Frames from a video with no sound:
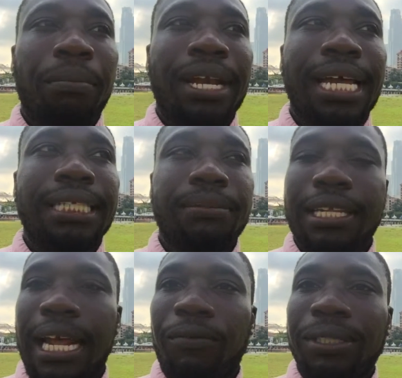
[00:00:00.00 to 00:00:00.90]
but not
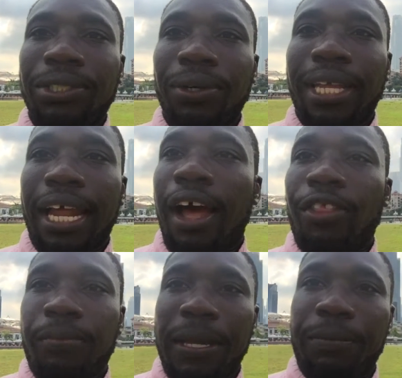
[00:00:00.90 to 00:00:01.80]
something that I was sure that
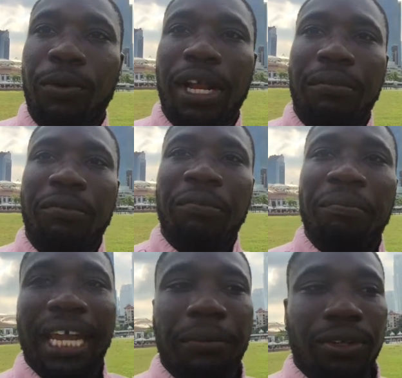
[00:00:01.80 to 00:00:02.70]
other people would
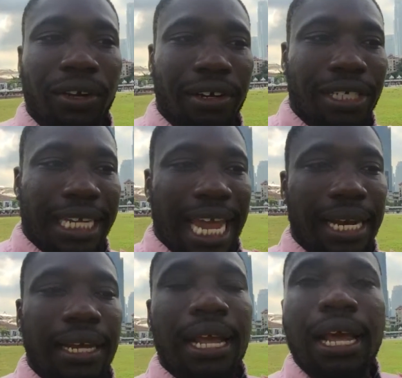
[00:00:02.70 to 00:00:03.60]
be able to
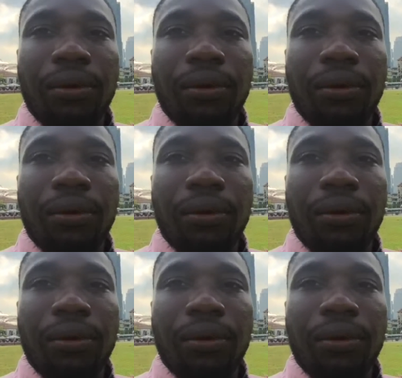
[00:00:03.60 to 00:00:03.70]
understand.